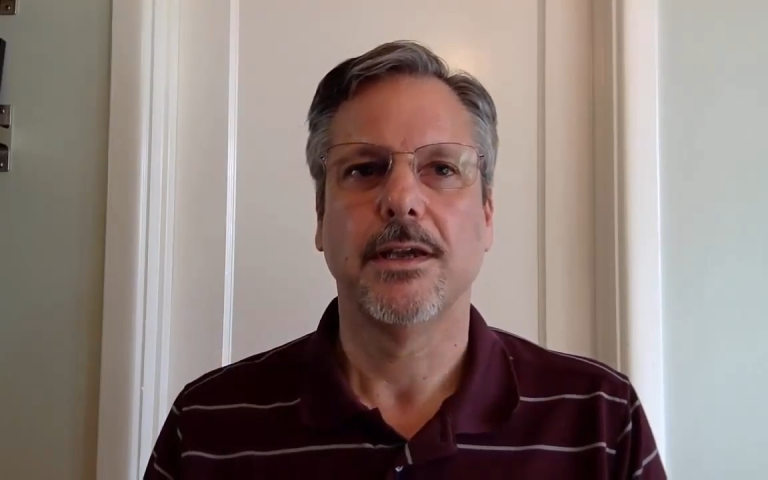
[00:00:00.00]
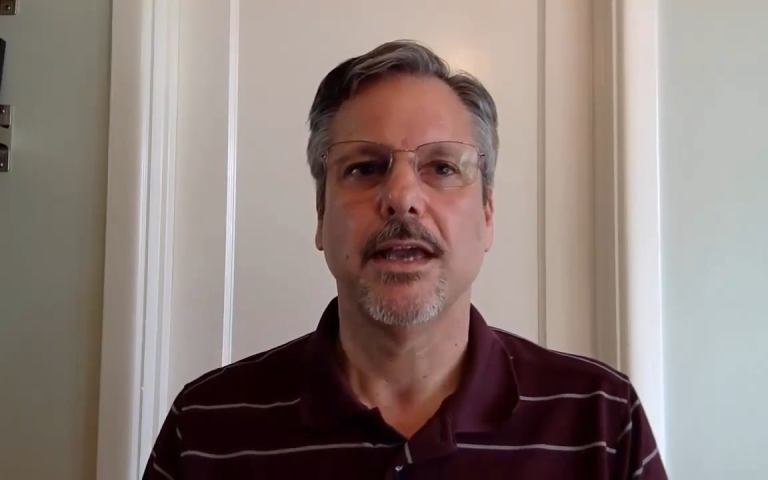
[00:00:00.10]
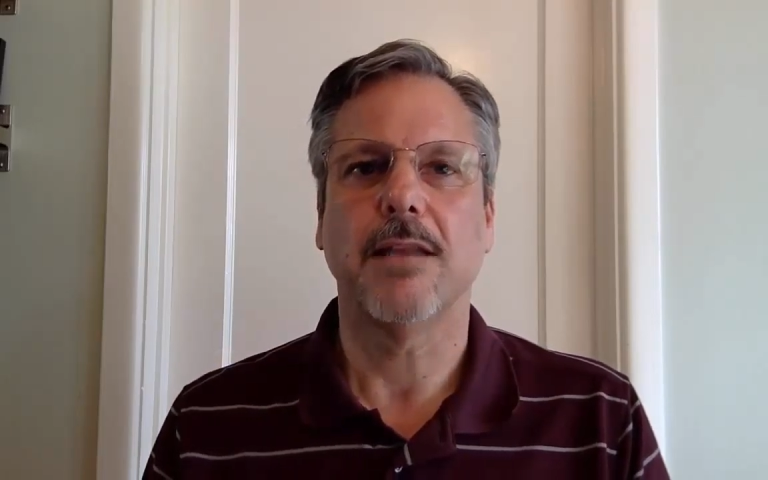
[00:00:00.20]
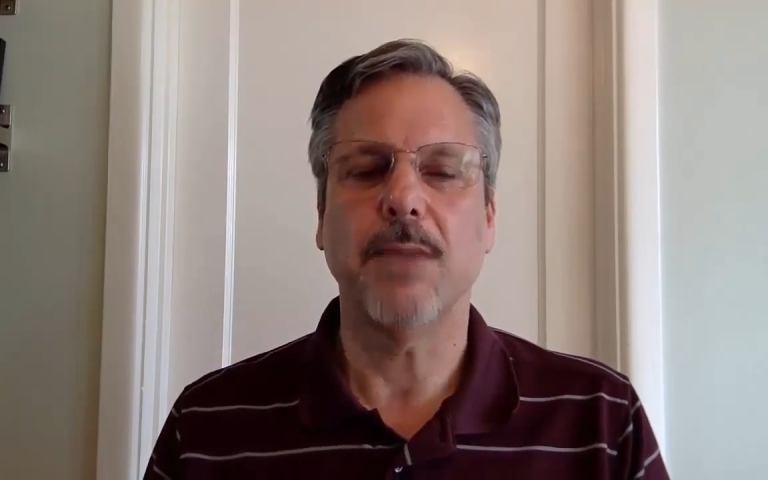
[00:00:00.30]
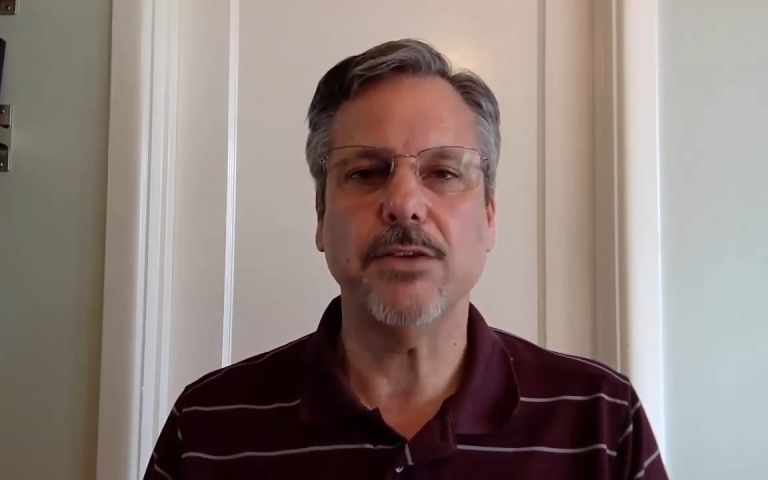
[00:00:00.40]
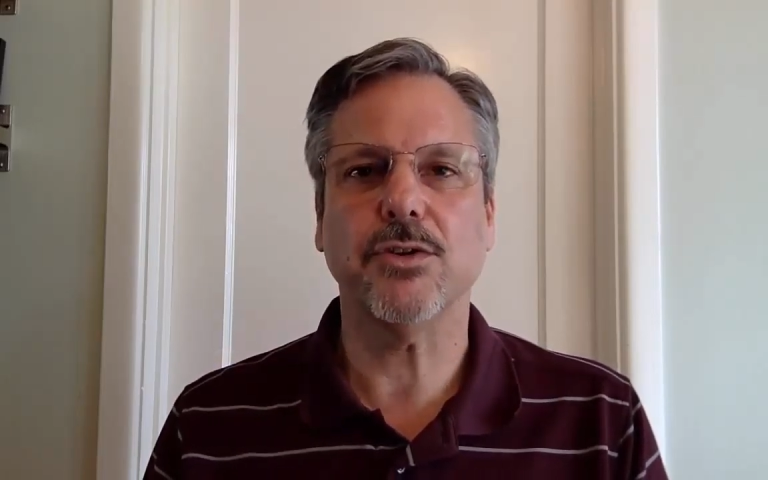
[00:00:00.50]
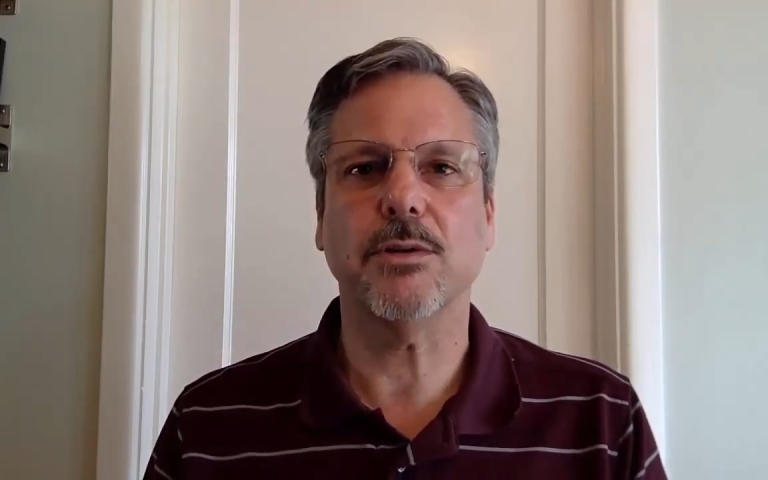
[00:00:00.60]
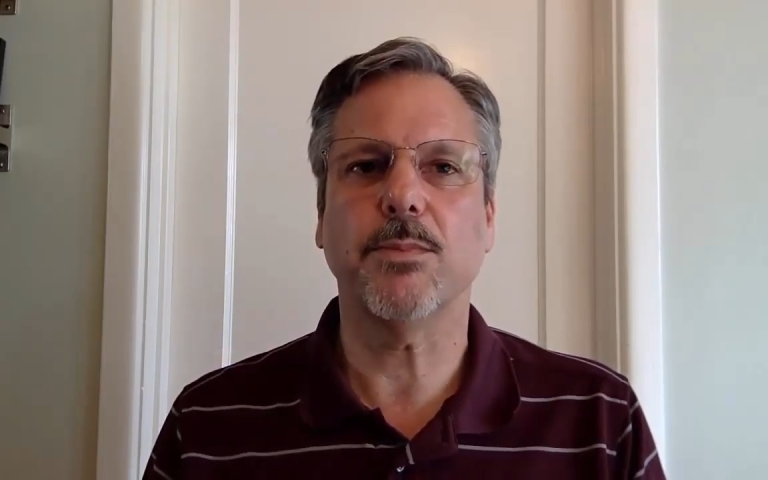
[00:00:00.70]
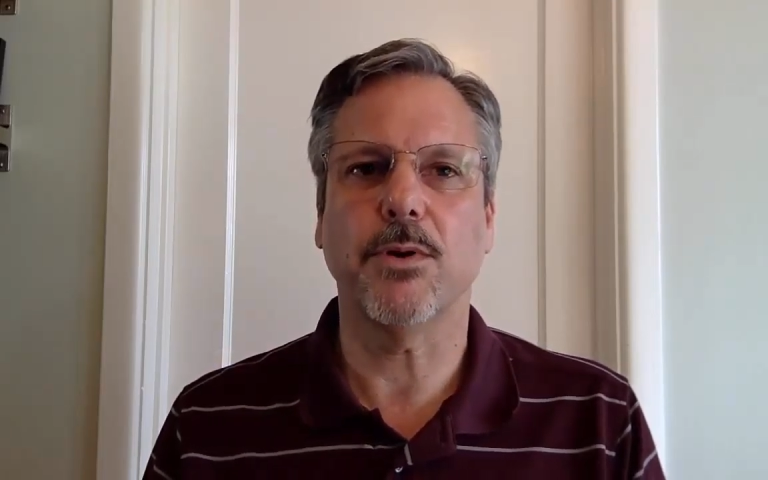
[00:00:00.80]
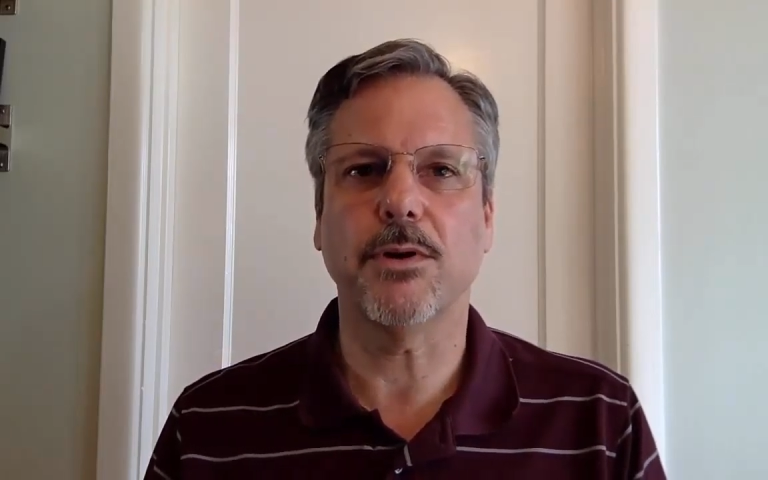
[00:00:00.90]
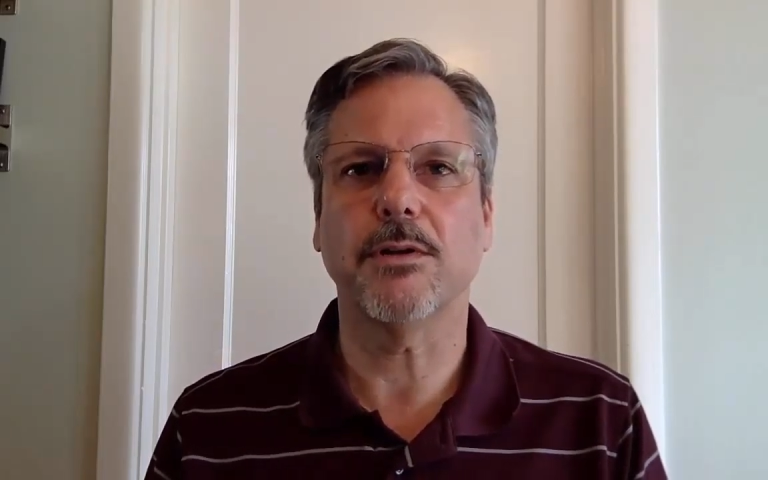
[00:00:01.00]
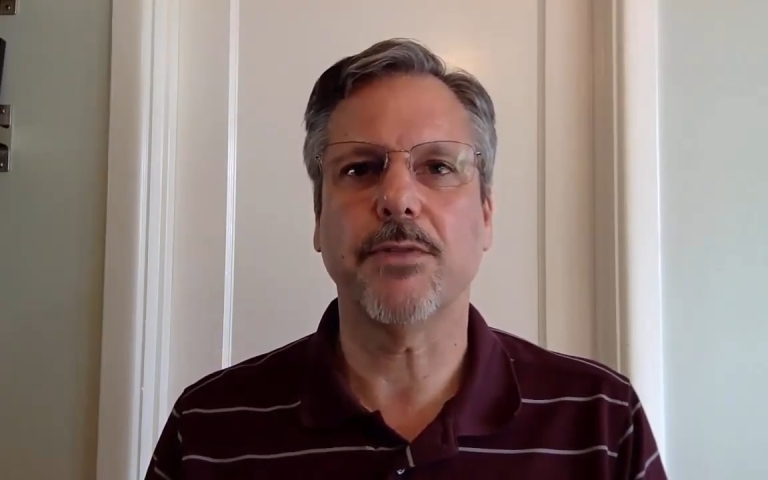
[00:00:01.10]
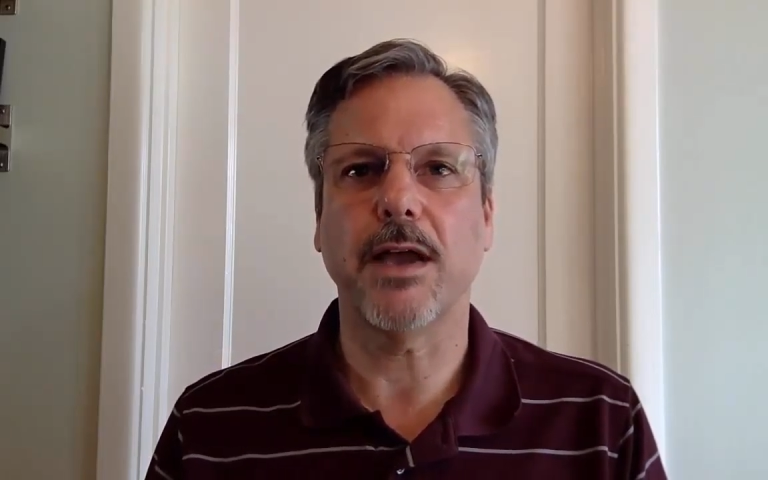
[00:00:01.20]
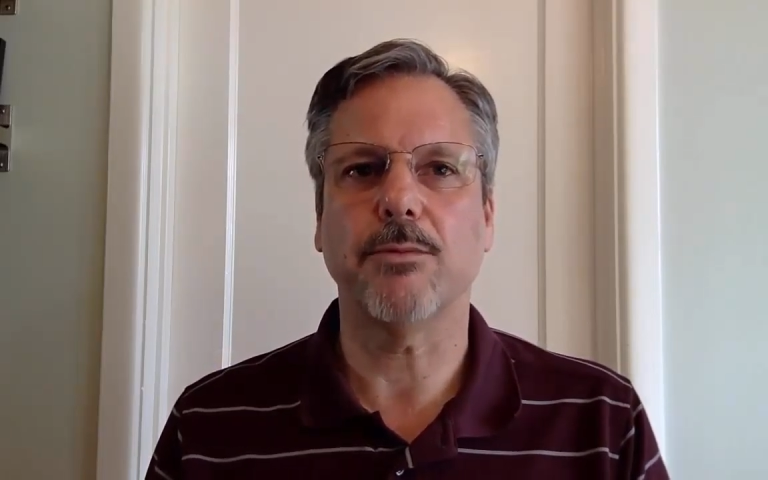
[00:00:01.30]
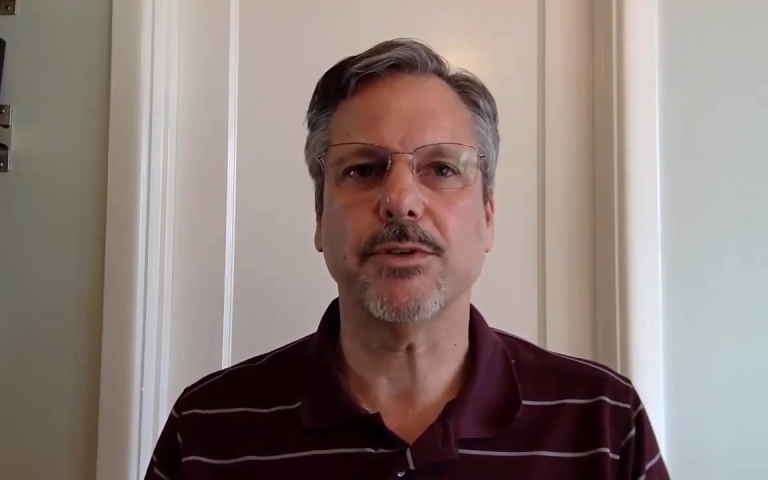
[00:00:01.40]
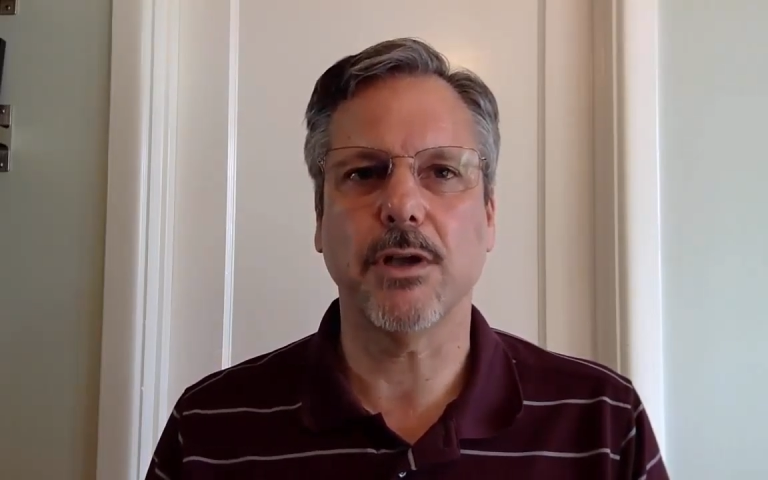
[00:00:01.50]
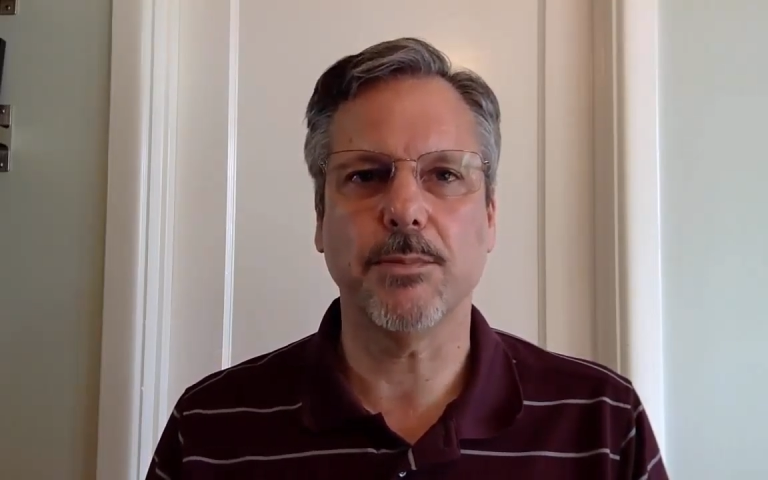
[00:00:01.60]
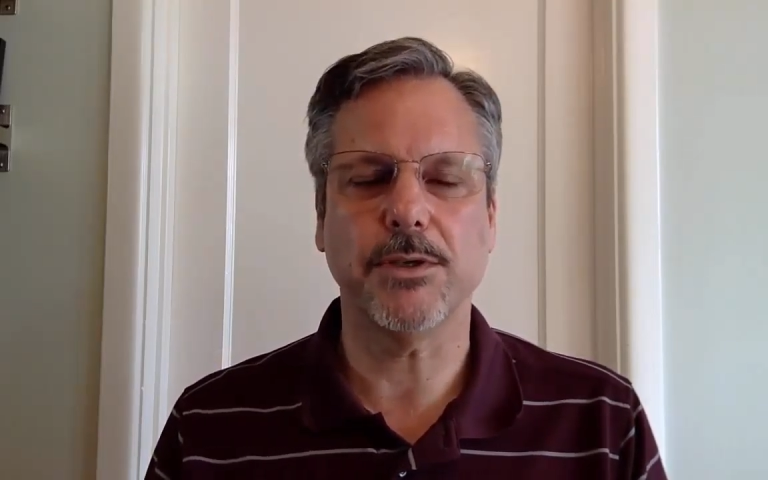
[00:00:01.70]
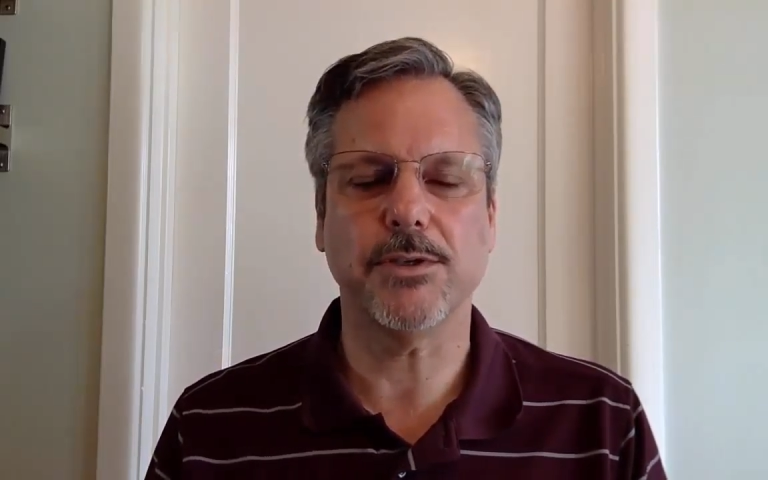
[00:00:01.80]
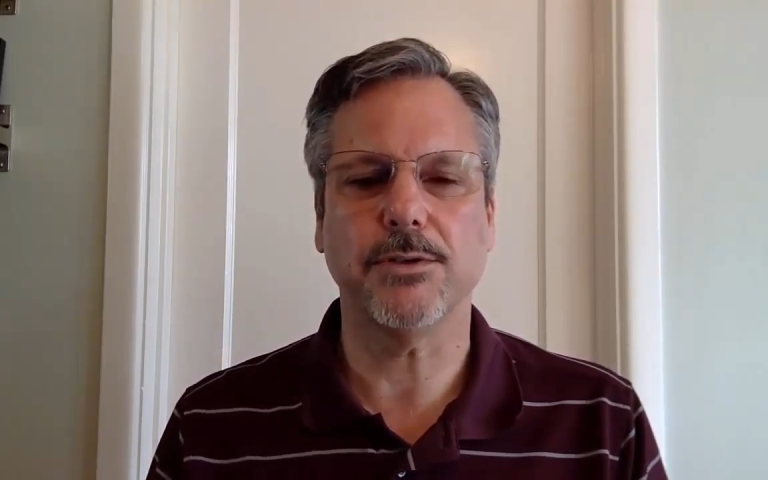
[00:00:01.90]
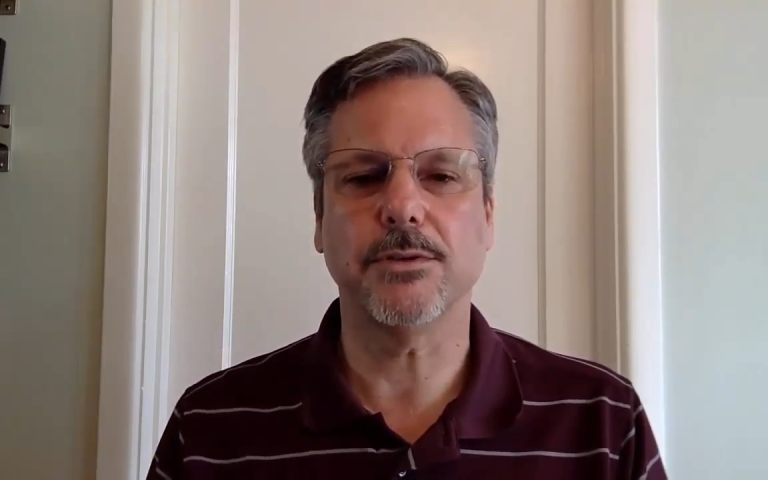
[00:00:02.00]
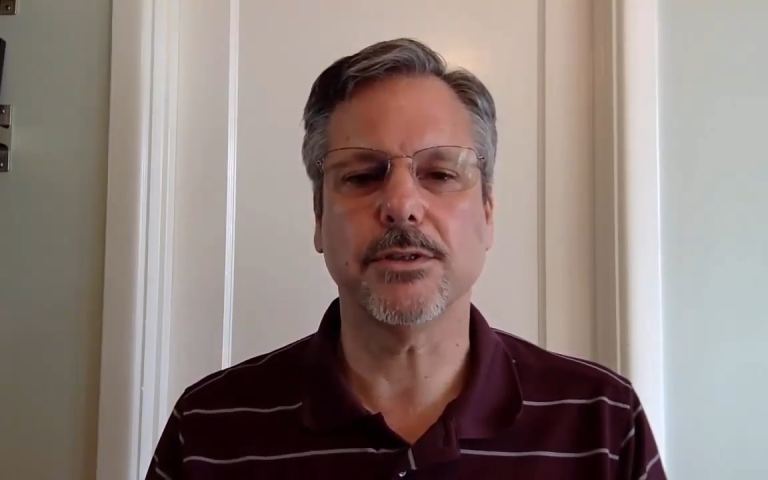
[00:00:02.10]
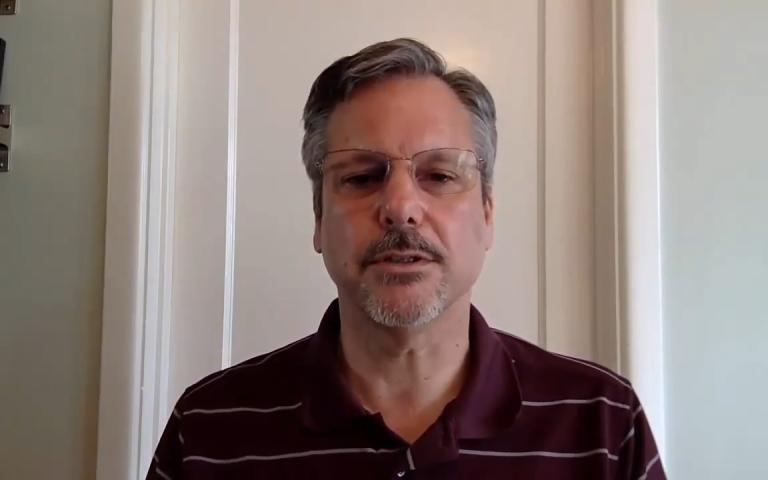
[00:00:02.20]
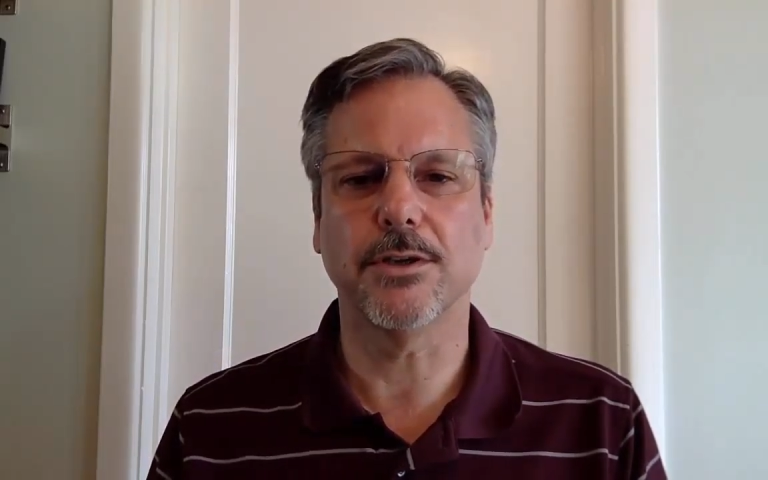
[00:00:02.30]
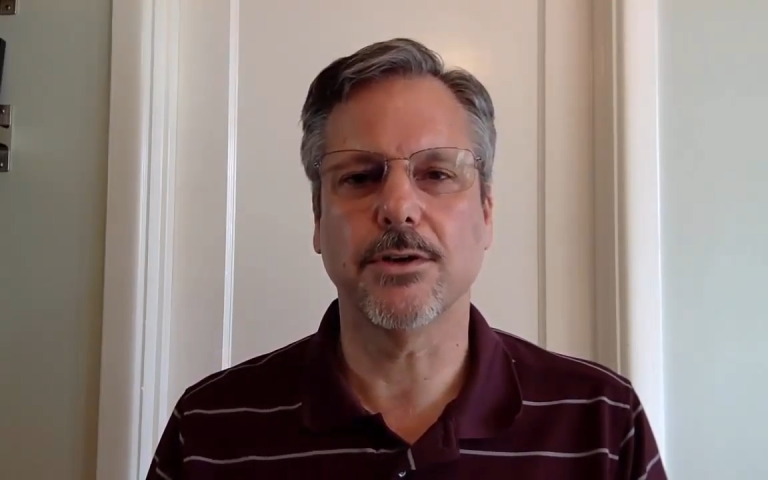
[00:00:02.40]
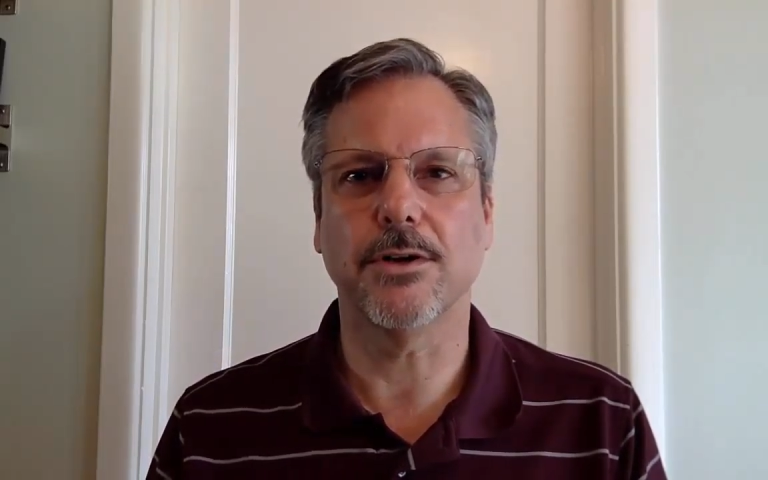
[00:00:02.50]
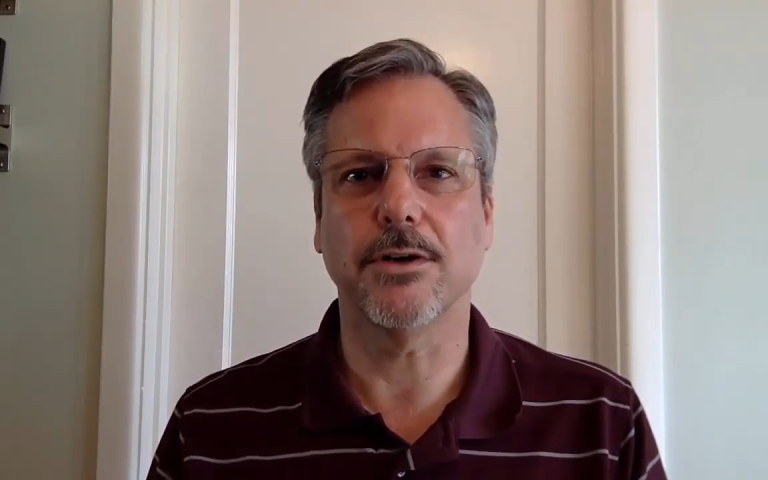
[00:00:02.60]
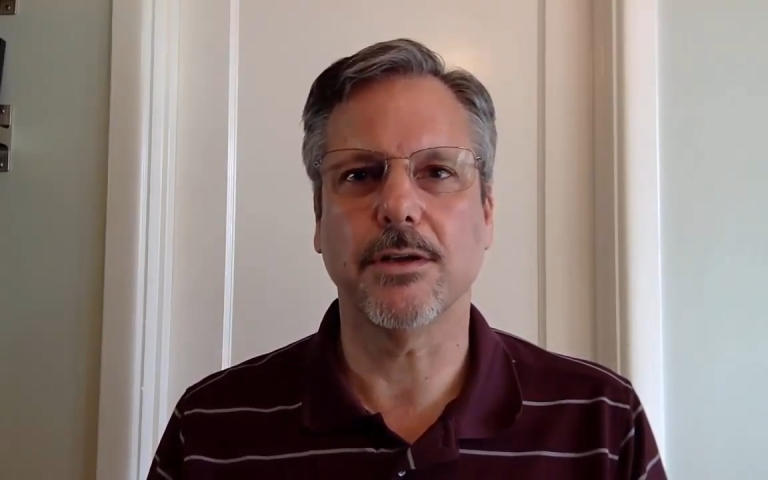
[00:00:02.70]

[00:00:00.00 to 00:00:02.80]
And a major component of that was helping students learn